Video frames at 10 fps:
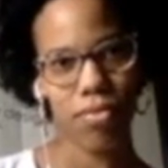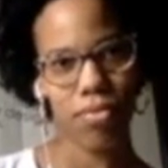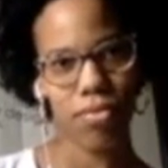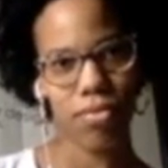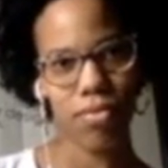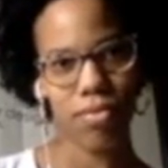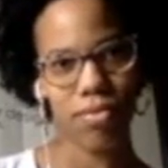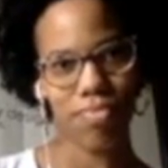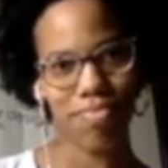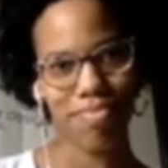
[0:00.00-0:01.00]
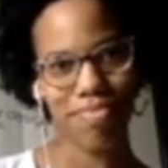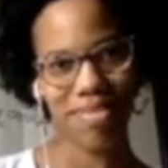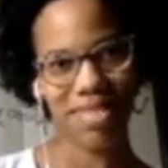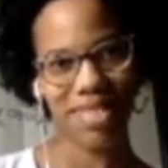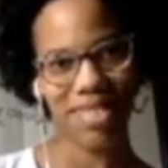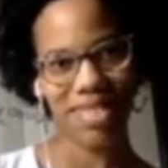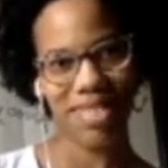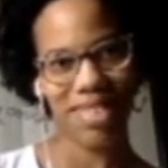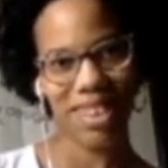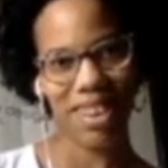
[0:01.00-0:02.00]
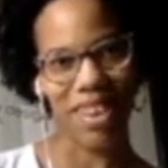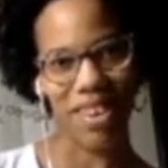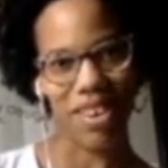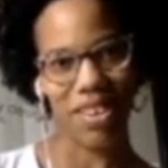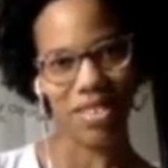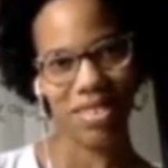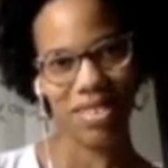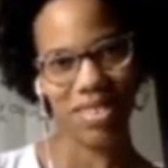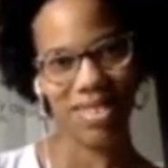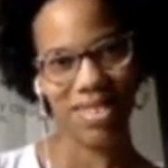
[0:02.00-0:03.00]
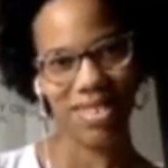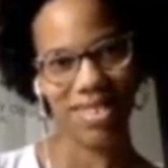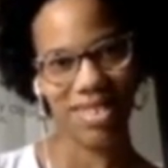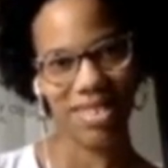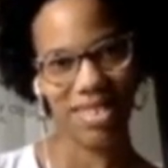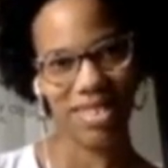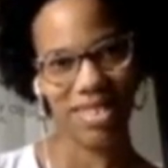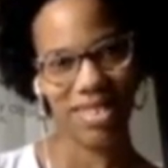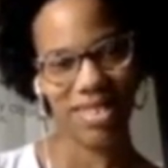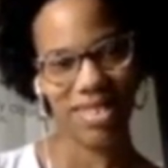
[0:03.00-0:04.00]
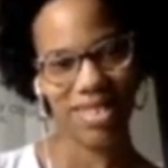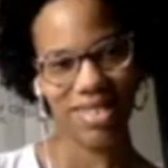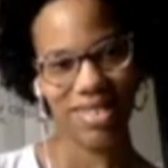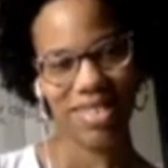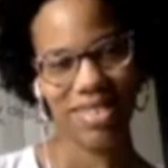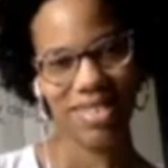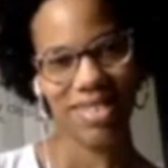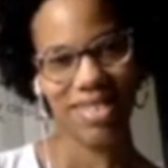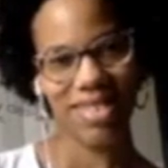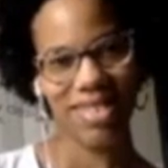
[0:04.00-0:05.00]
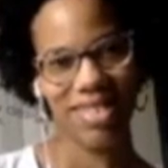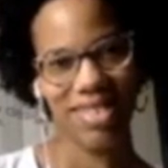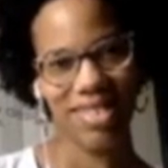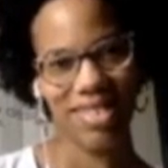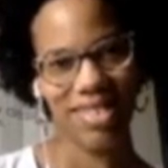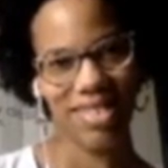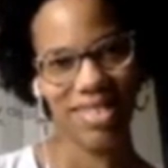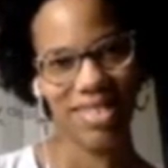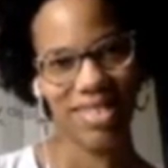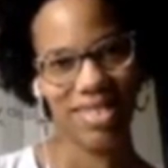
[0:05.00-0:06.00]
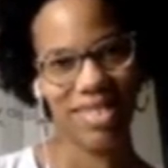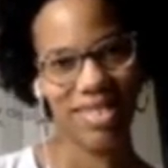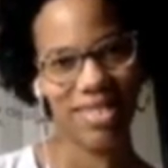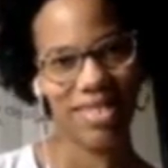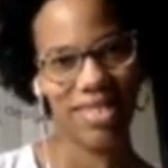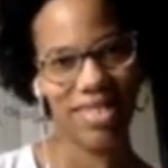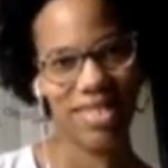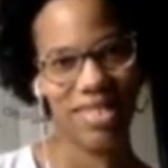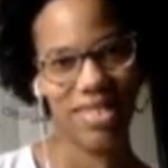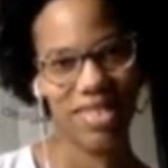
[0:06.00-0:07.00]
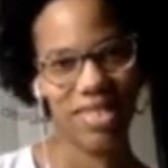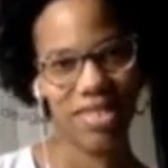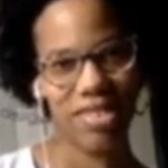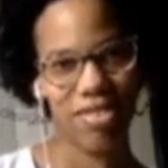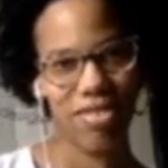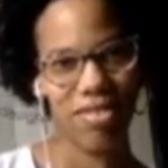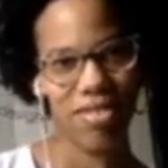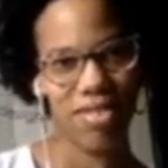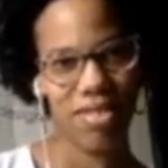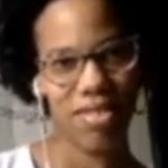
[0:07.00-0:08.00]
(silent)